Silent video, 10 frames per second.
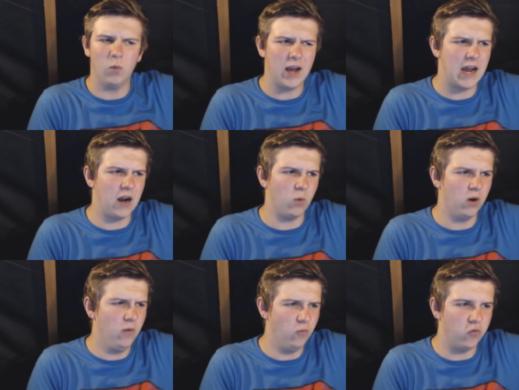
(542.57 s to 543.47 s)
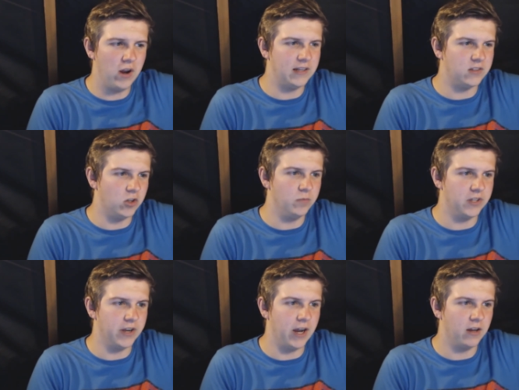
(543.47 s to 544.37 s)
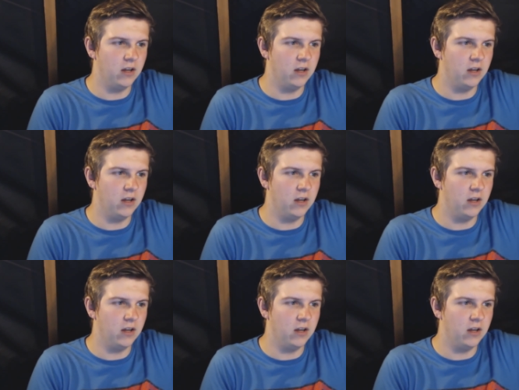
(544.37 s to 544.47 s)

Wow, I'm really dumb today.